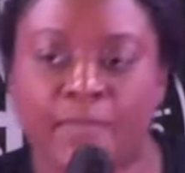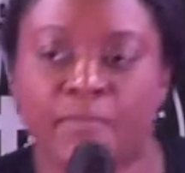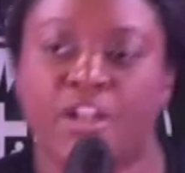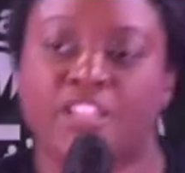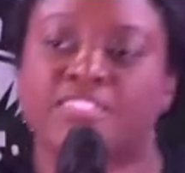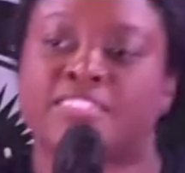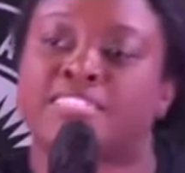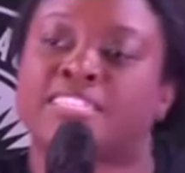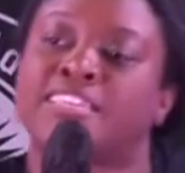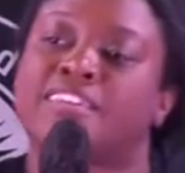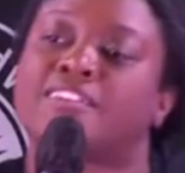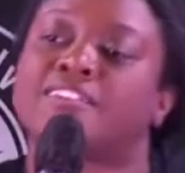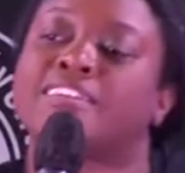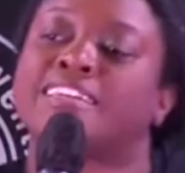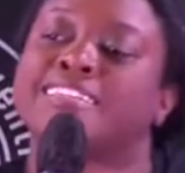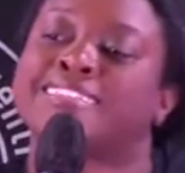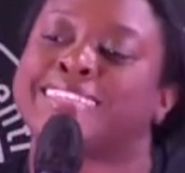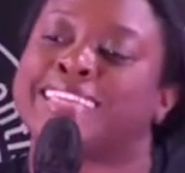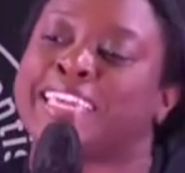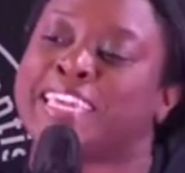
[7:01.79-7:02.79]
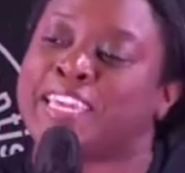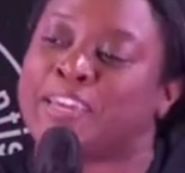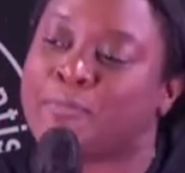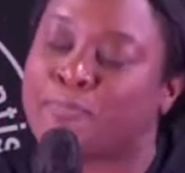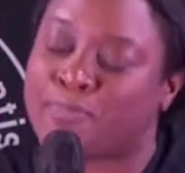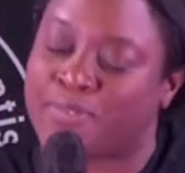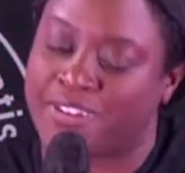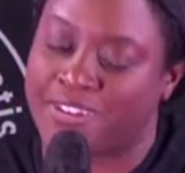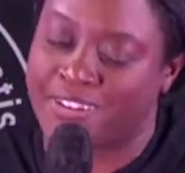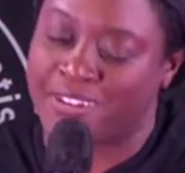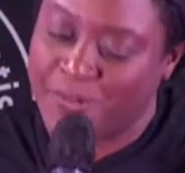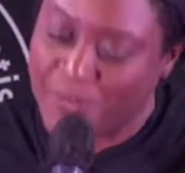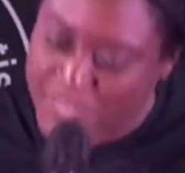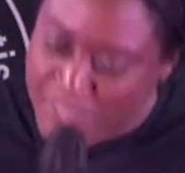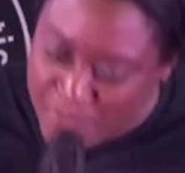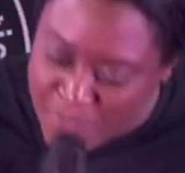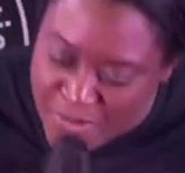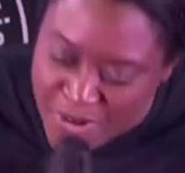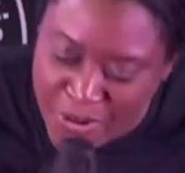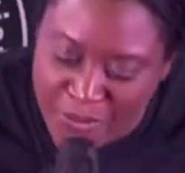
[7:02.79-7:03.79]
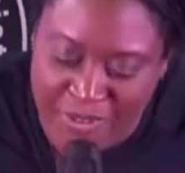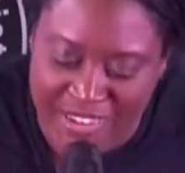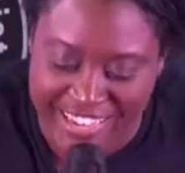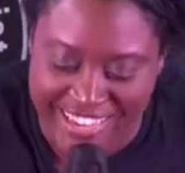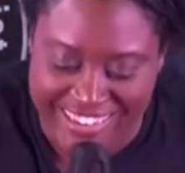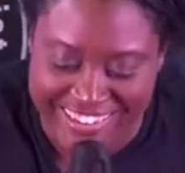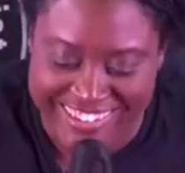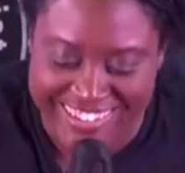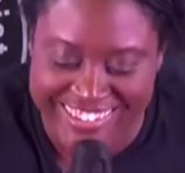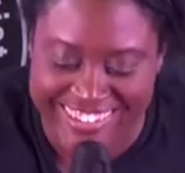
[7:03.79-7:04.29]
until his hip was broken.